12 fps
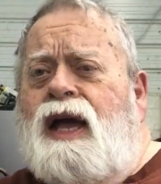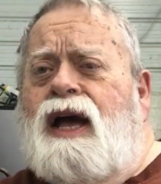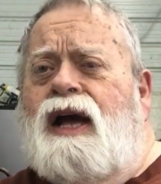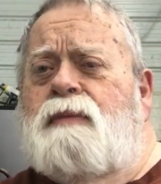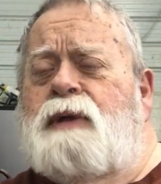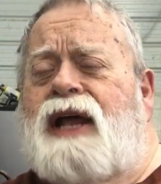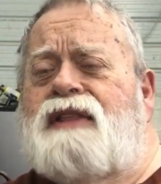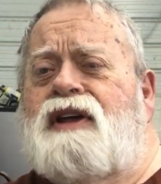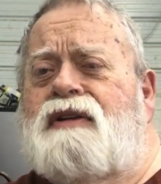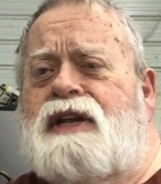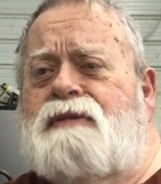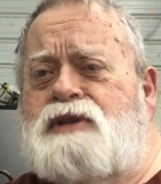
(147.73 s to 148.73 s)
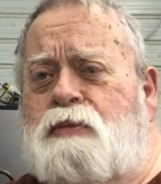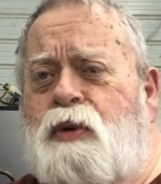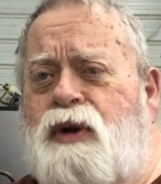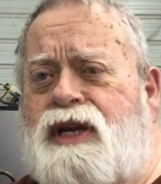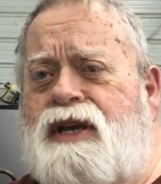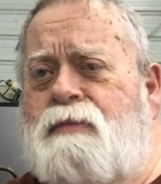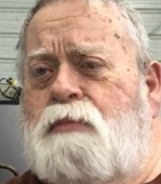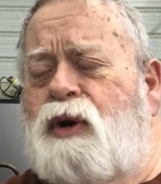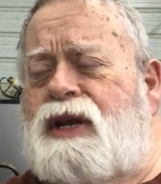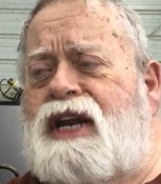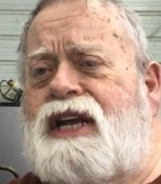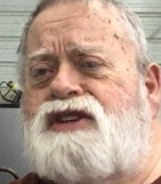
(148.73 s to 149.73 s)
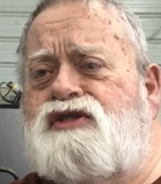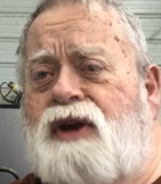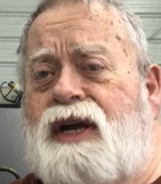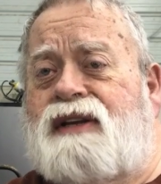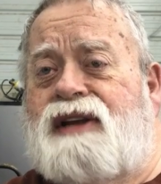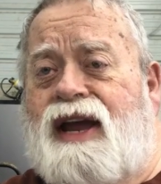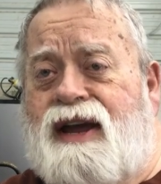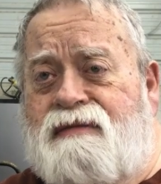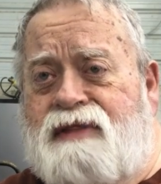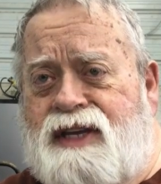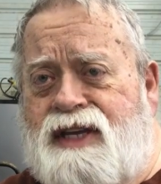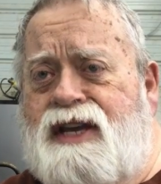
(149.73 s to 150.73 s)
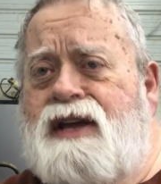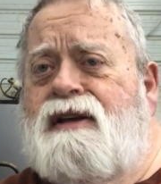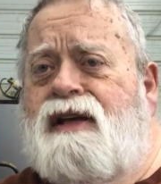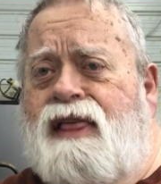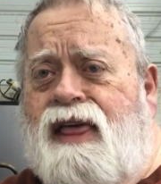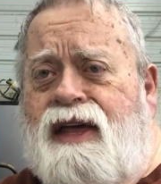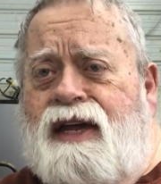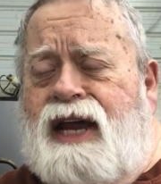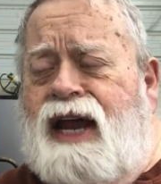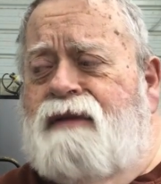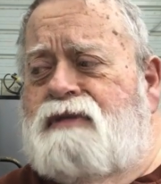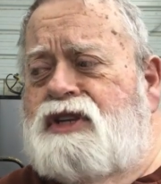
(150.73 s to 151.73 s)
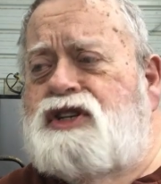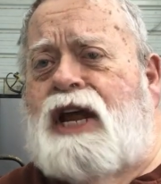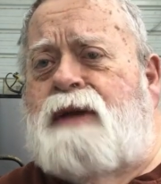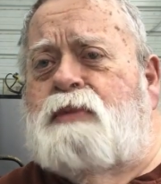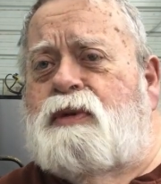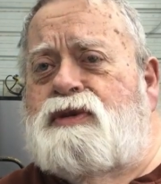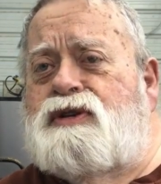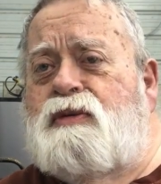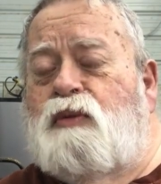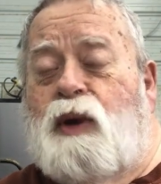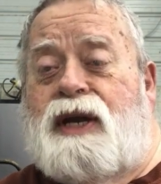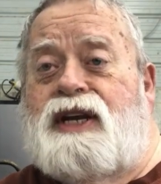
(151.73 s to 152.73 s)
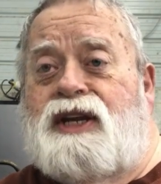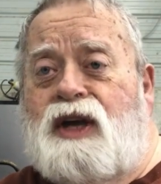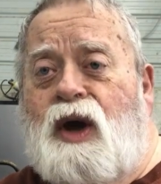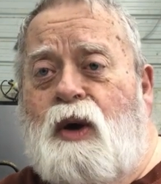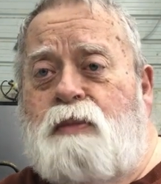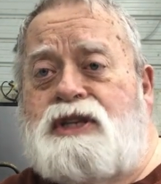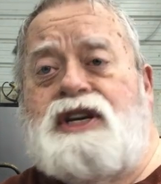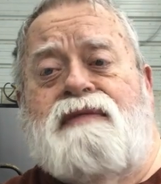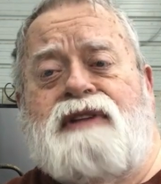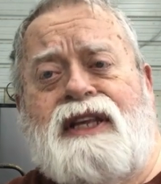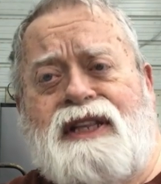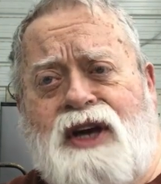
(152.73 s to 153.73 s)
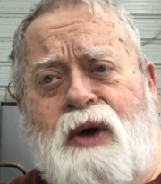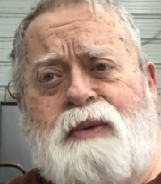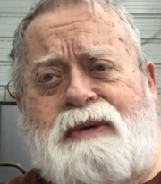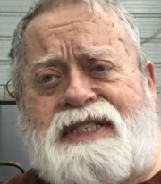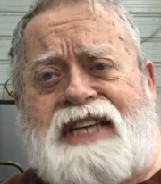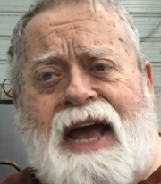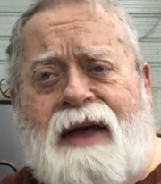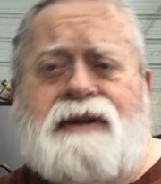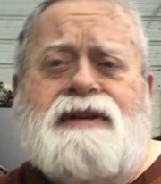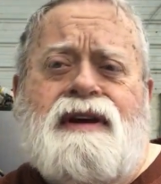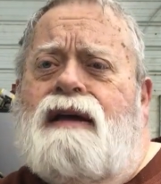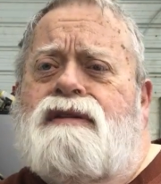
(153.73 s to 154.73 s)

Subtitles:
But I thought that was a pretty neat trick to have the staples ready to go, but you have to get the old ones out.